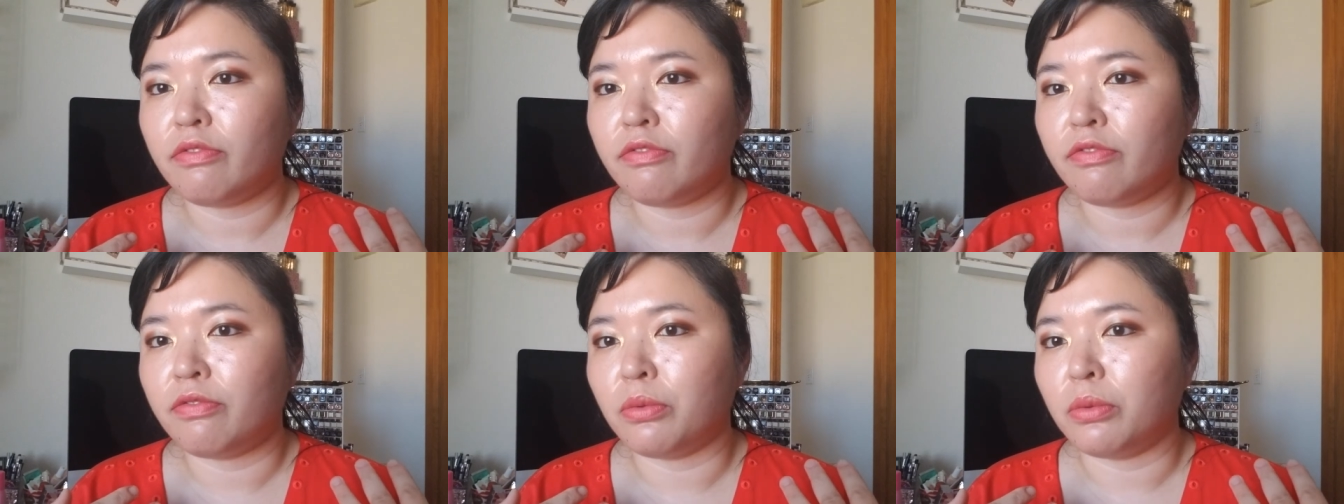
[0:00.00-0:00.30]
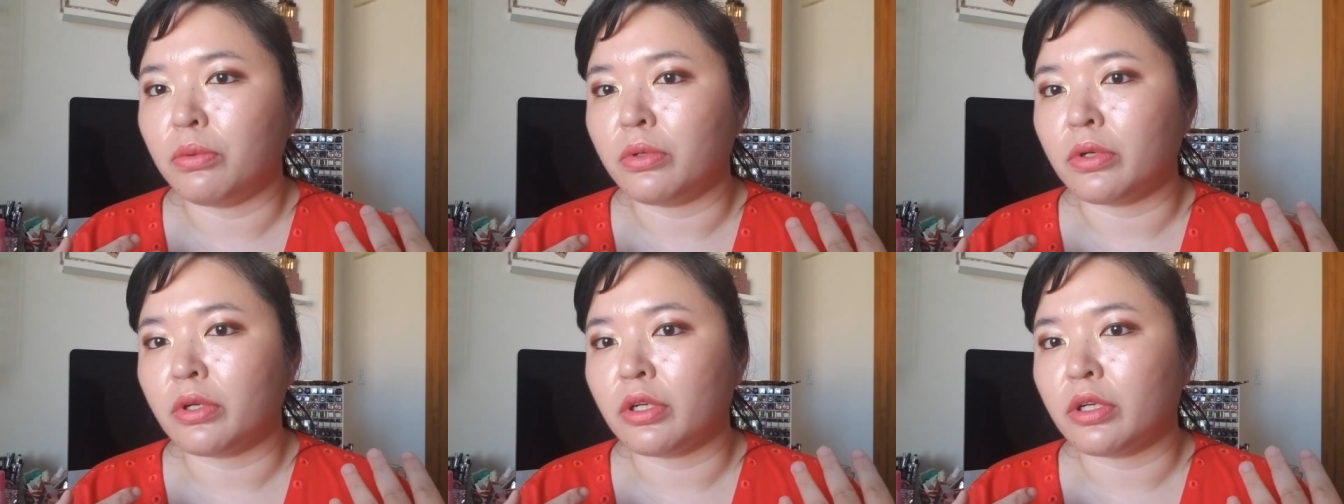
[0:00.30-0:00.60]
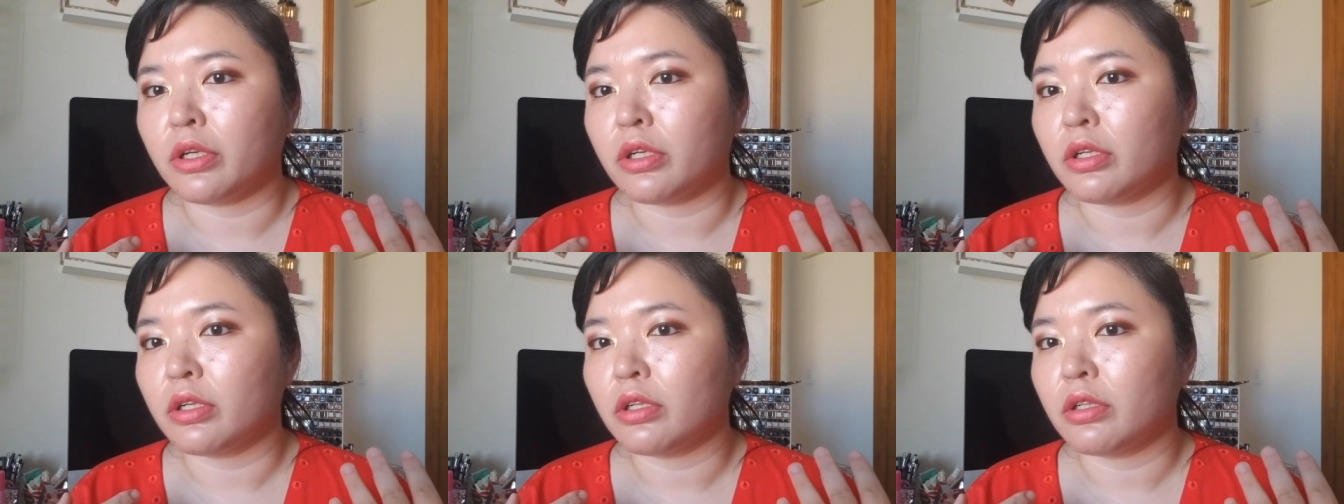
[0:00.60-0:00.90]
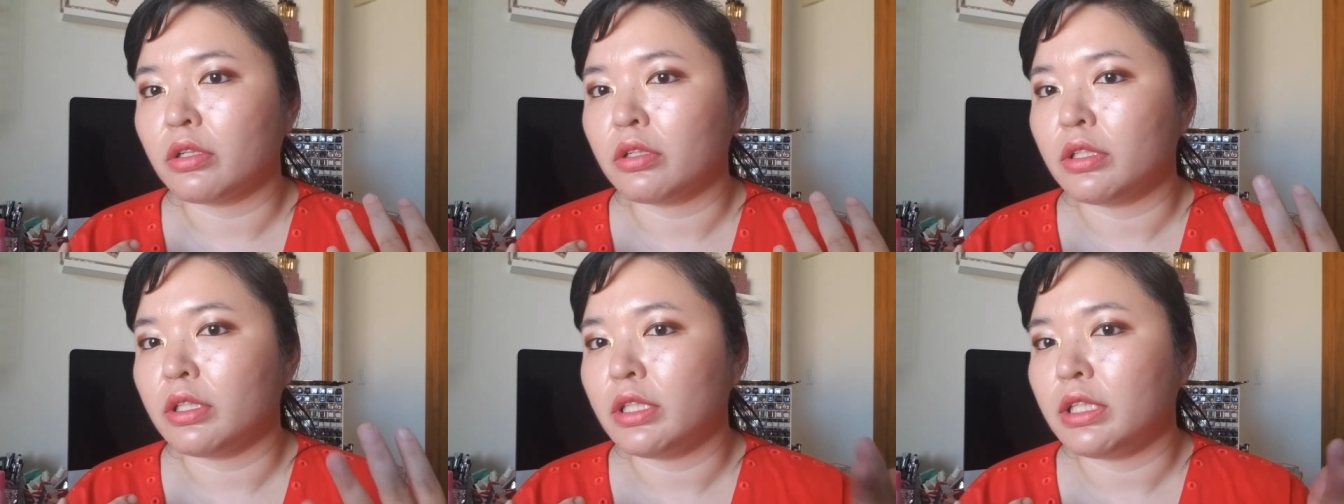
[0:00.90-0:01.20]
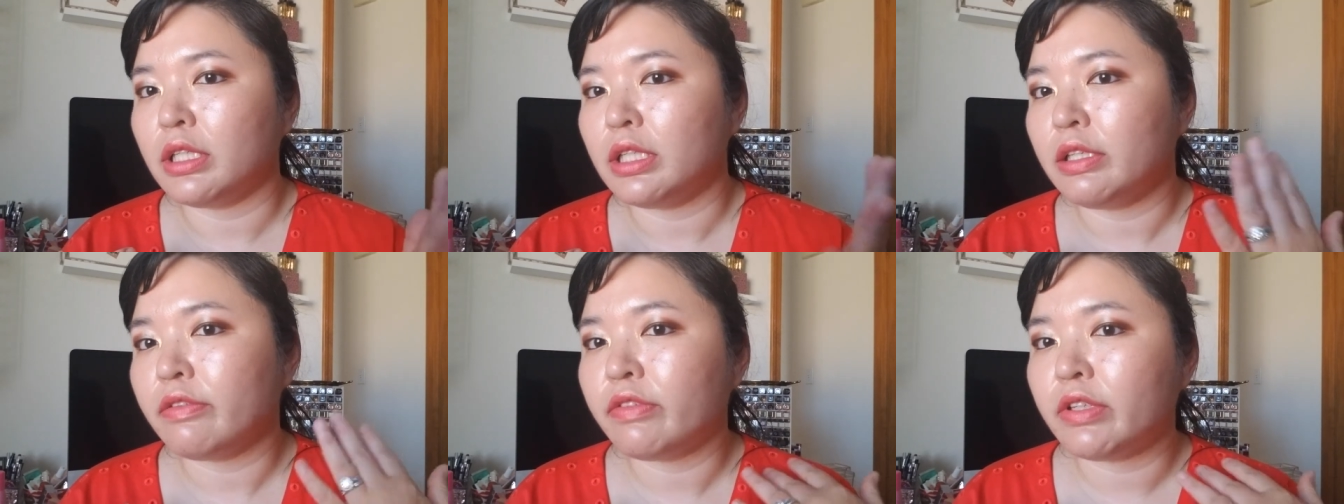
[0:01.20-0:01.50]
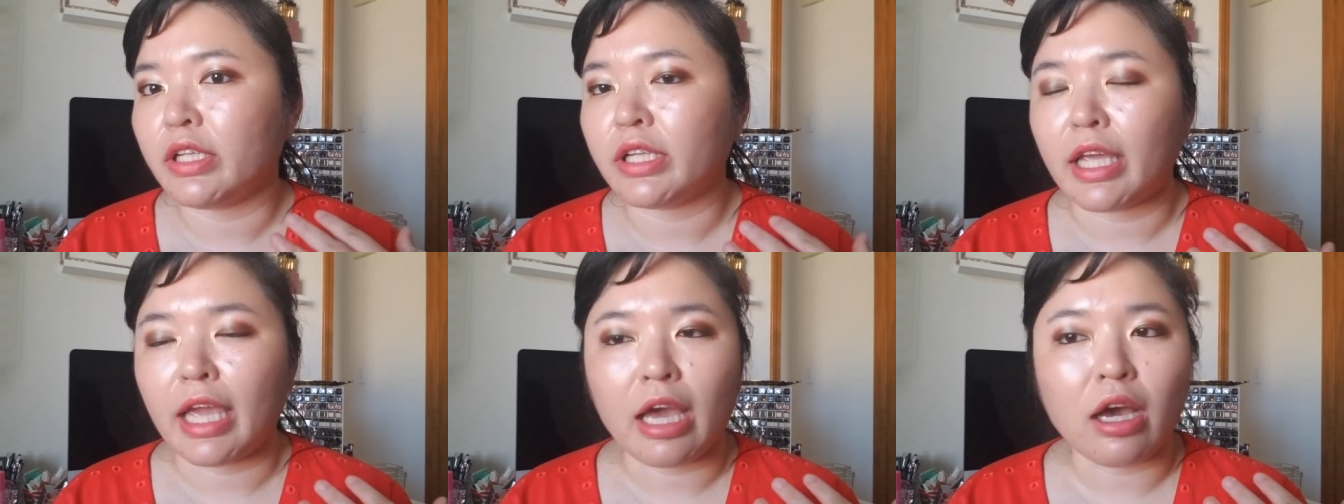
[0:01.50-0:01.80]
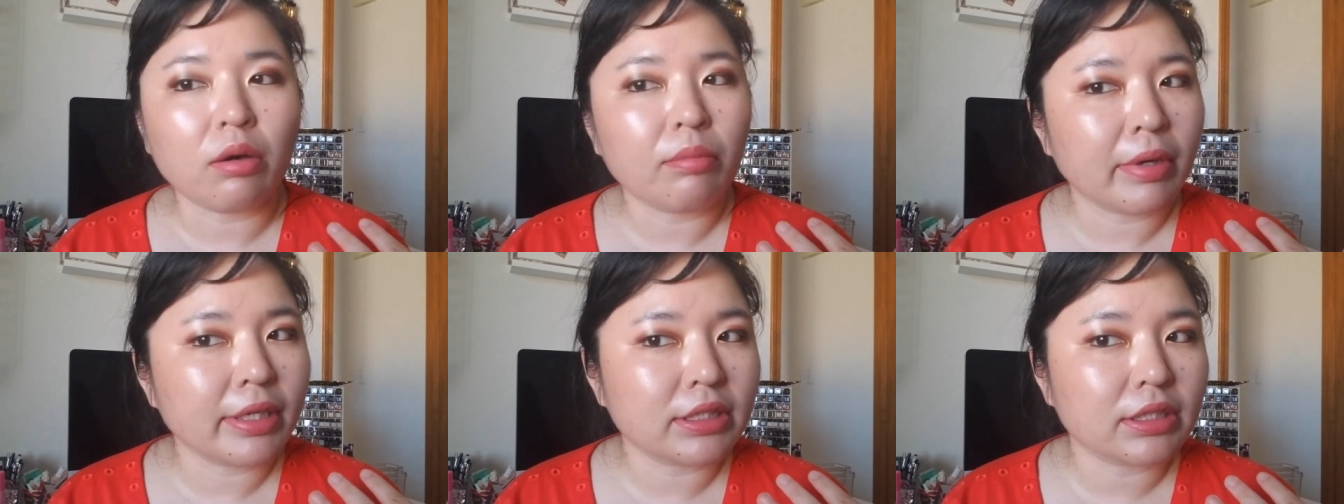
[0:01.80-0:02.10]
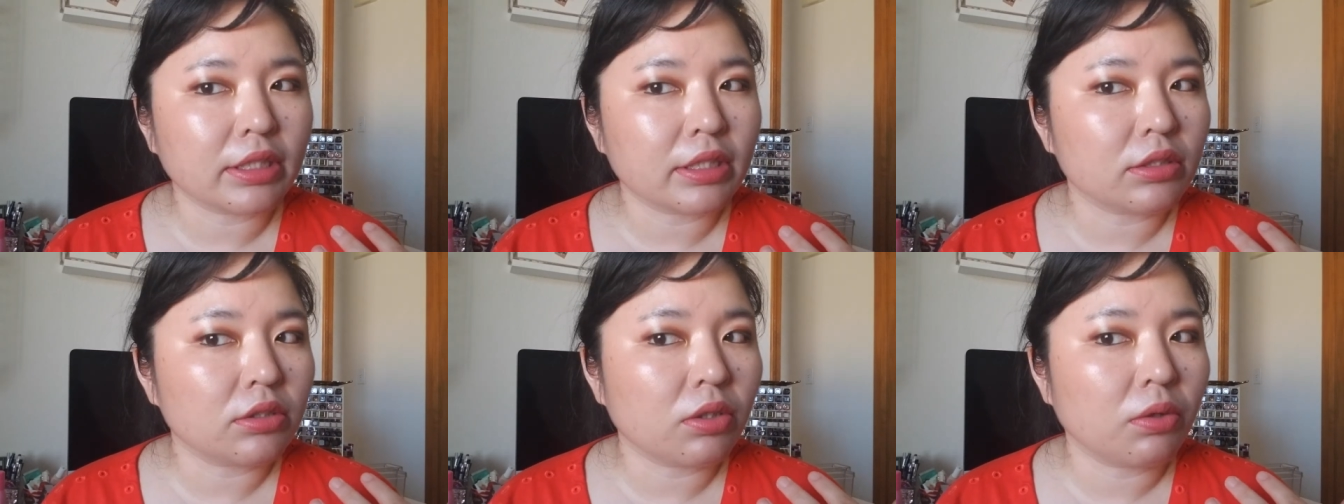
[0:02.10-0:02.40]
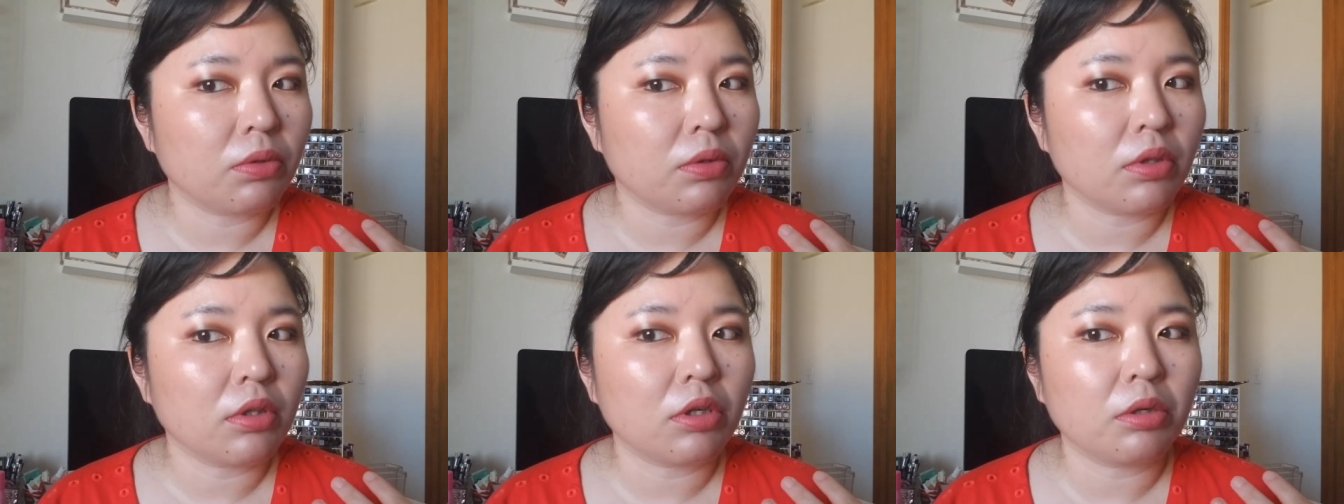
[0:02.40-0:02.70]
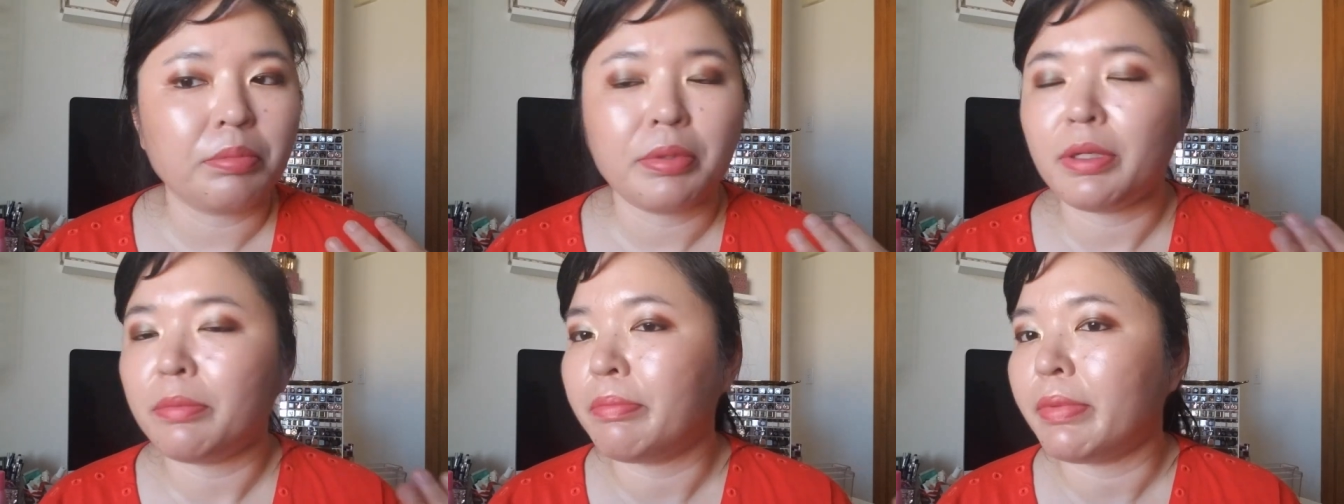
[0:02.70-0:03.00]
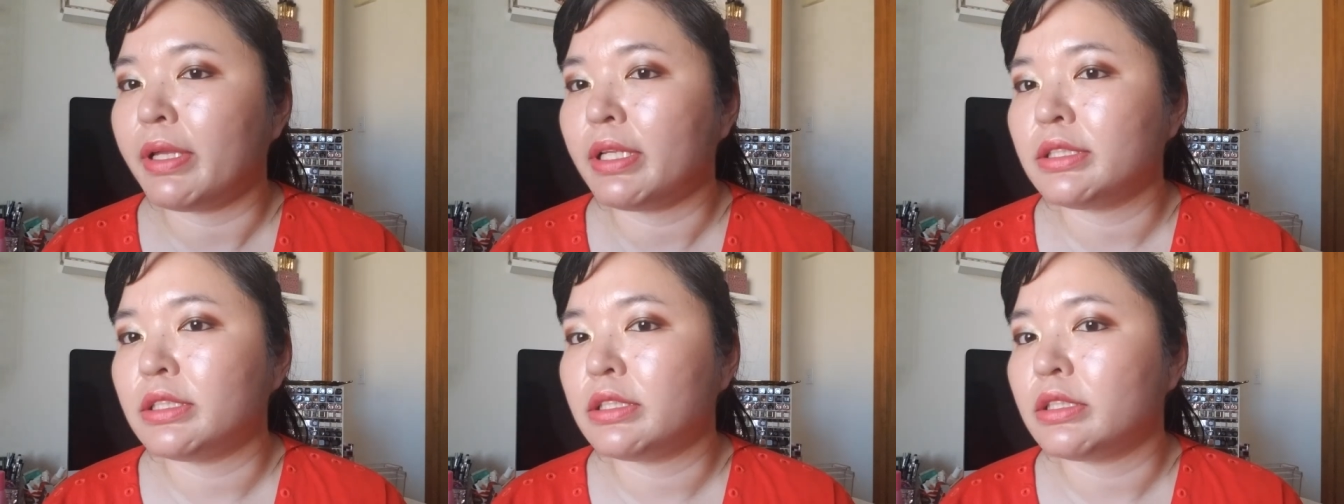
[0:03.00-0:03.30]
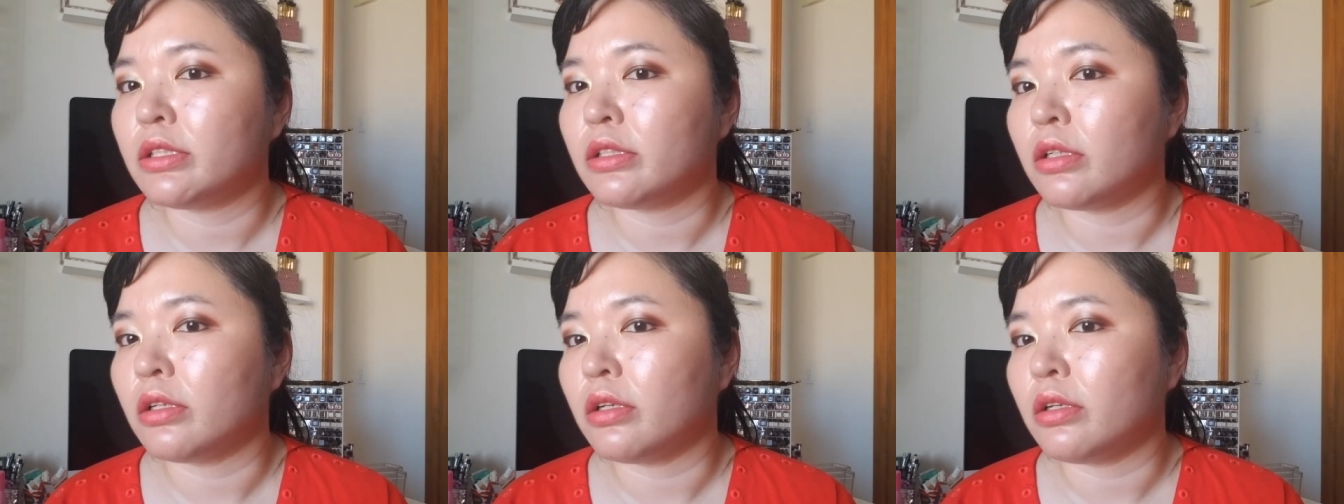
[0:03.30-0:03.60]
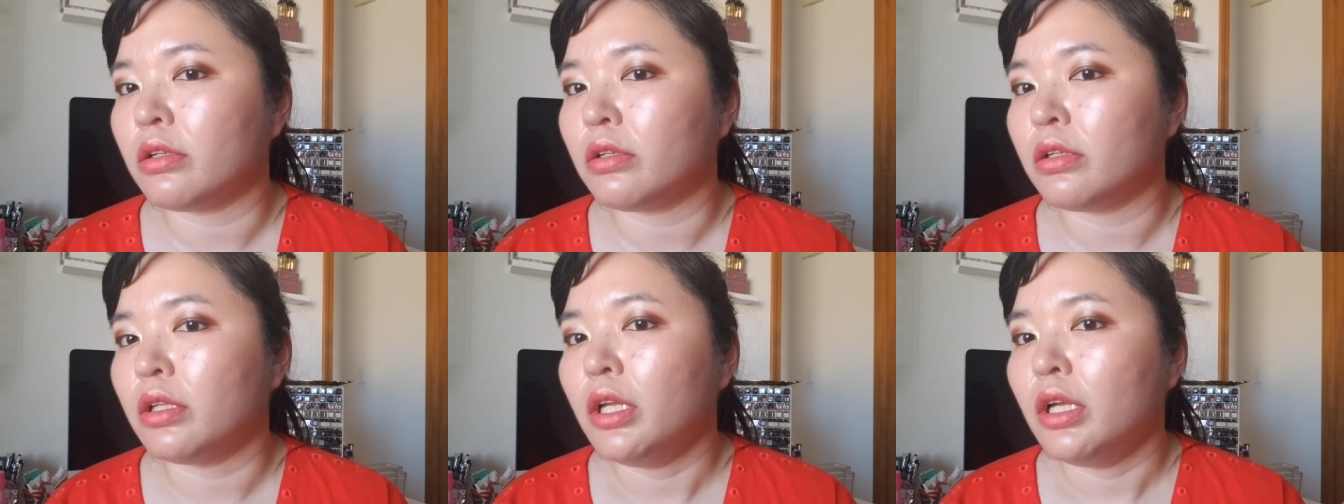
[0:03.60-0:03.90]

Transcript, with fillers: for evening out my skin tone a little bit, but still